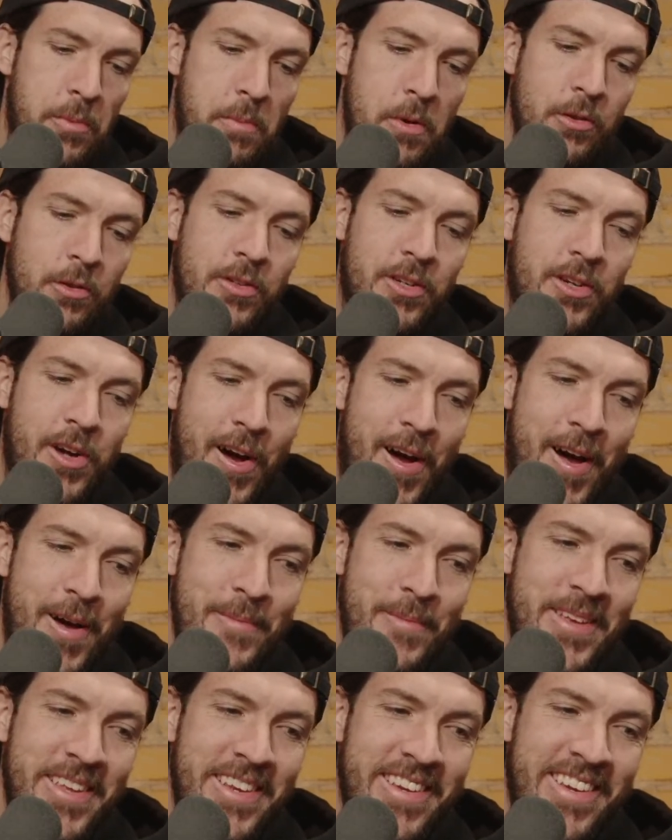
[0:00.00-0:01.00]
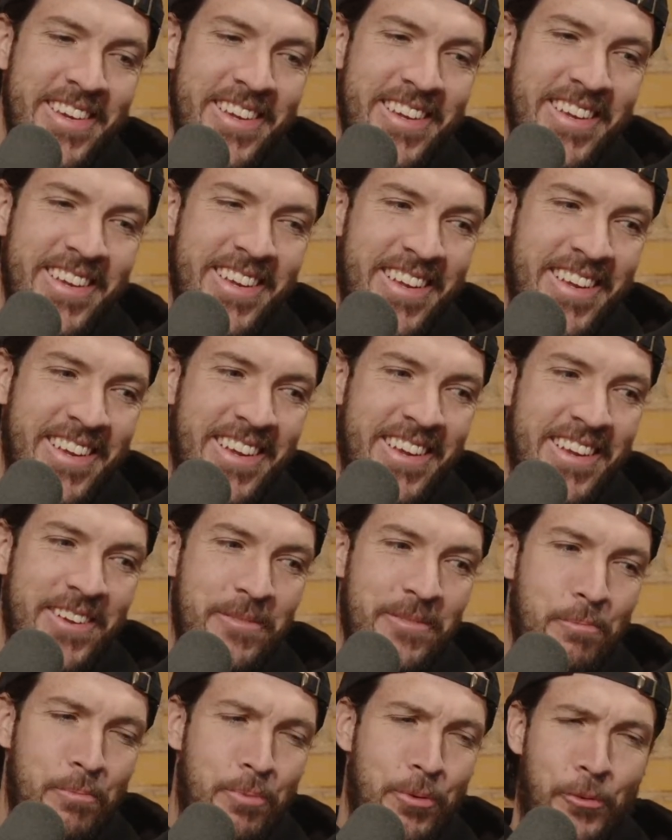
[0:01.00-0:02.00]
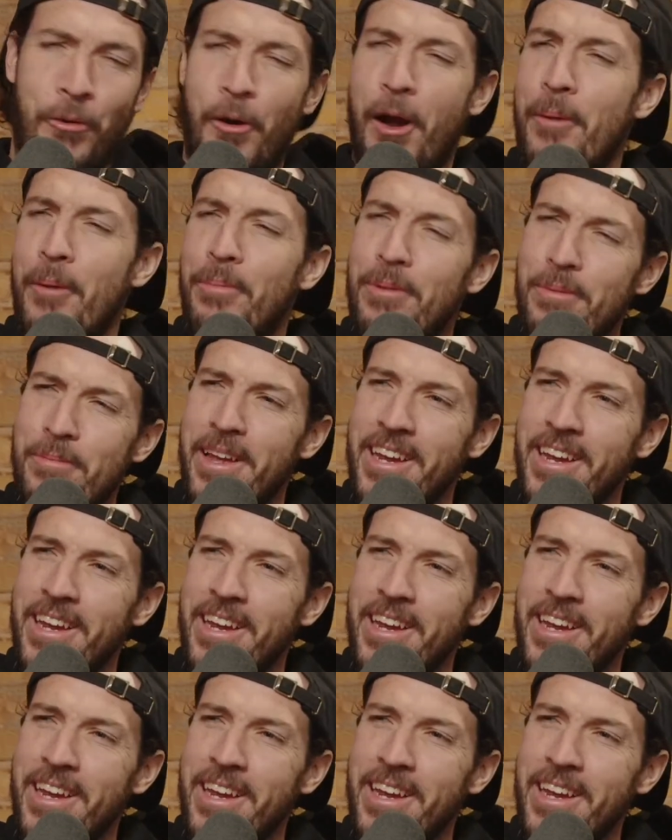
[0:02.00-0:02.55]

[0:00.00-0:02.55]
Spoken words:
most common problem,